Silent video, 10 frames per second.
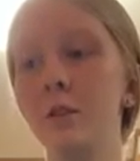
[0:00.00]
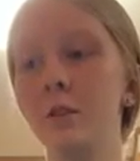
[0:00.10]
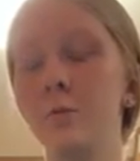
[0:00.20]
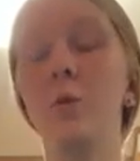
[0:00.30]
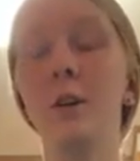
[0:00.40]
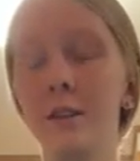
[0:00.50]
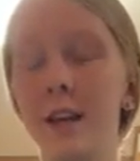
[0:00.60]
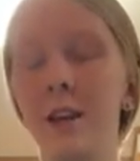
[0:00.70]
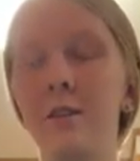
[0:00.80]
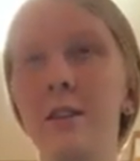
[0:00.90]
1
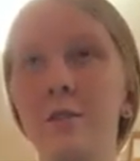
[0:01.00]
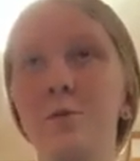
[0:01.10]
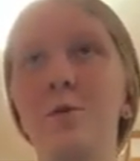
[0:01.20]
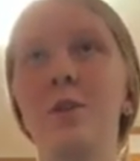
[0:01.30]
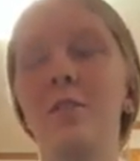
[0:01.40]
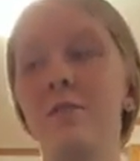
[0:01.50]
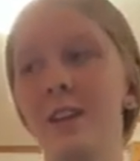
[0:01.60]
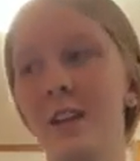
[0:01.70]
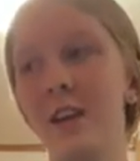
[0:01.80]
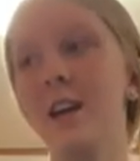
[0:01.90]
teaspoon of
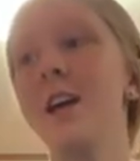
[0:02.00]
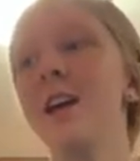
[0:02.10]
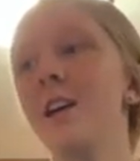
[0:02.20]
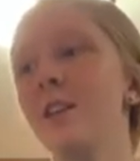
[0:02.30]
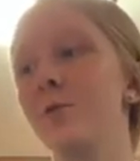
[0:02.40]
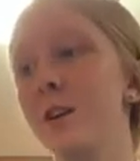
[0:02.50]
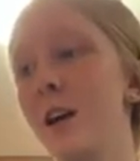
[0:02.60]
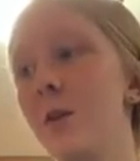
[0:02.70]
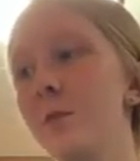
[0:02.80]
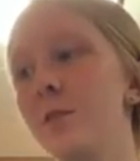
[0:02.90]
vanilla, 3
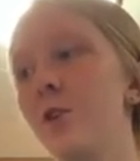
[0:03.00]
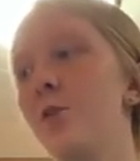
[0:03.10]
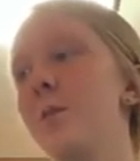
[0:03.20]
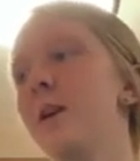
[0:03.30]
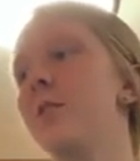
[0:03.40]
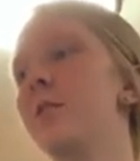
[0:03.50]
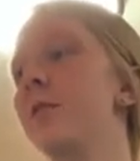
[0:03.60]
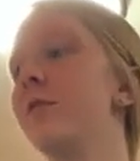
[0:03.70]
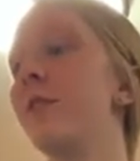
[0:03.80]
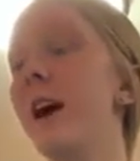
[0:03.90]
cups of oatmeal,
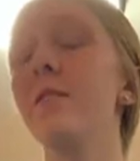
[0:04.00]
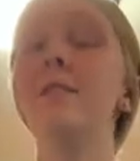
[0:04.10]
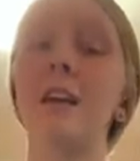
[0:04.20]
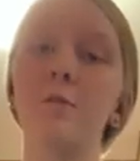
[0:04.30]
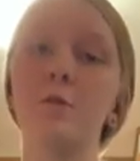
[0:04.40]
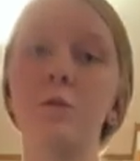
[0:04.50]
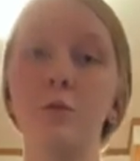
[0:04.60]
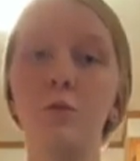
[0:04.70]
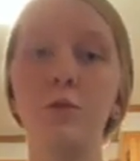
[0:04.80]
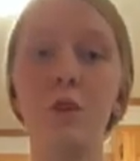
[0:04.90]
5
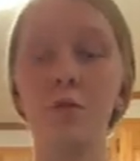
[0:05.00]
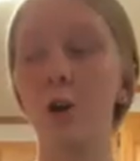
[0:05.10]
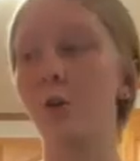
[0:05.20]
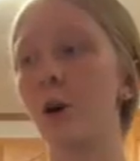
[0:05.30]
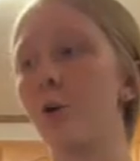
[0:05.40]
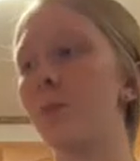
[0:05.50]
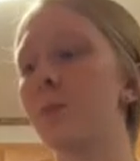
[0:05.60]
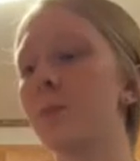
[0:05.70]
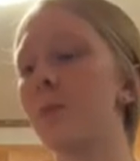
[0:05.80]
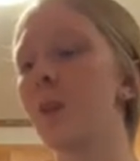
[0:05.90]
tablespoons of cocoa,
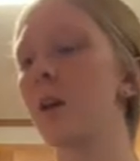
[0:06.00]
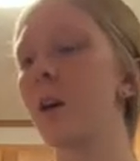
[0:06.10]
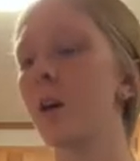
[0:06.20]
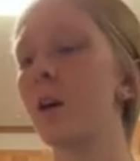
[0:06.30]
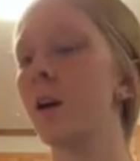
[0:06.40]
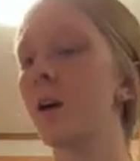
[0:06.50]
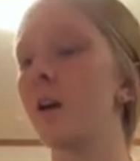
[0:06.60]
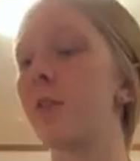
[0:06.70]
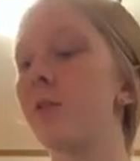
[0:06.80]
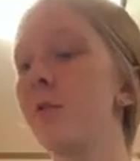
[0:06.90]
a
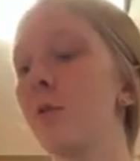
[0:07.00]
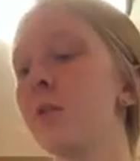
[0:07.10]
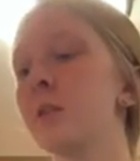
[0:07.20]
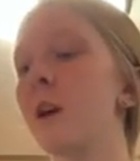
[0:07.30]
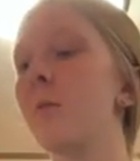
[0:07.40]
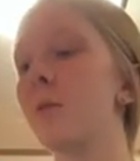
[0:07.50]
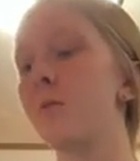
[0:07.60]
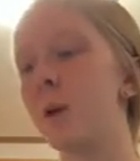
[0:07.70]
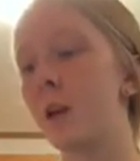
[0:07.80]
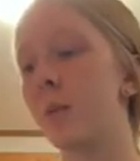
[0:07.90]
3/4 cup of
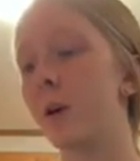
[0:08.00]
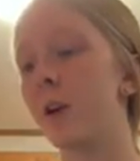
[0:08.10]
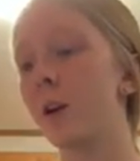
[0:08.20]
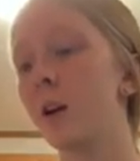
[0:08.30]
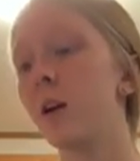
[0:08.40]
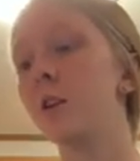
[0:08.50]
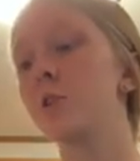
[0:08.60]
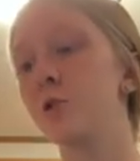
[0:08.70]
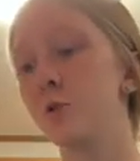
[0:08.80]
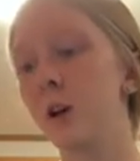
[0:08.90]
peanut butter,
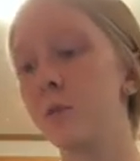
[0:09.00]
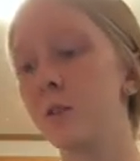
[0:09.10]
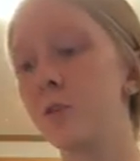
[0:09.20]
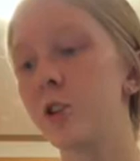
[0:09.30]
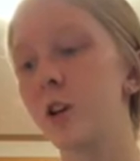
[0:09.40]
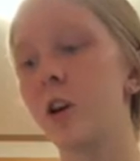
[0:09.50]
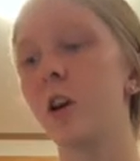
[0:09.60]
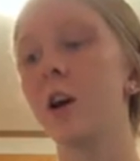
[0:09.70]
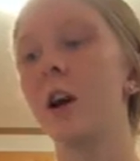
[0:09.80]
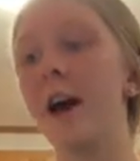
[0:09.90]
2 cups of
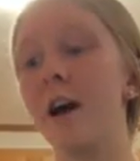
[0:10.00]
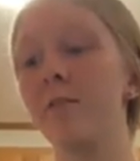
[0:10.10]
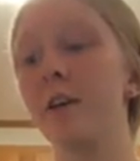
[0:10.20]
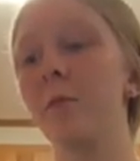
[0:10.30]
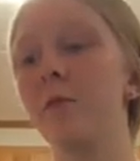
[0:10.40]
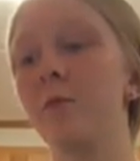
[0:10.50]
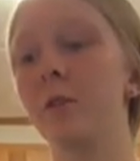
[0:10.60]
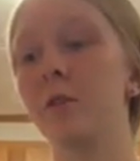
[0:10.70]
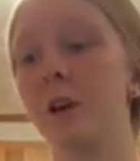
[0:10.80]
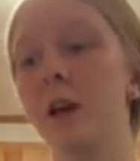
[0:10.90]
sugar, half a cup of
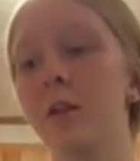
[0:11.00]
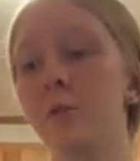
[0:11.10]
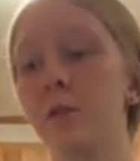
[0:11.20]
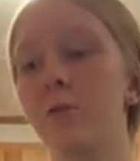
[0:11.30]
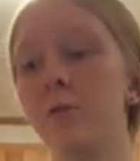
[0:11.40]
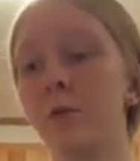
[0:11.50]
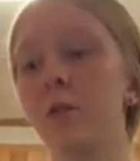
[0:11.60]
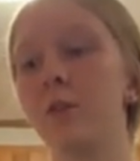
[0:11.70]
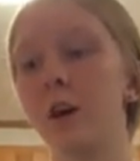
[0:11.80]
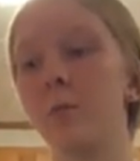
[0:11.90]
milk, and 1/4
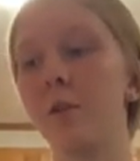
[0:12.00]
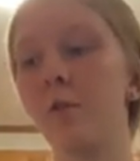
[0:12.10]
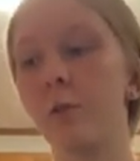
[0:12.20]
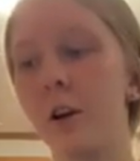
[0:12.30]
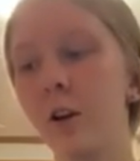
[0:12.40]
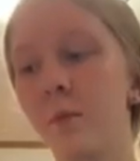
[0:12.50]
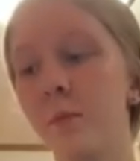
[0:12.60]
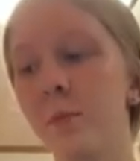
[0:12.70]
cup of butter.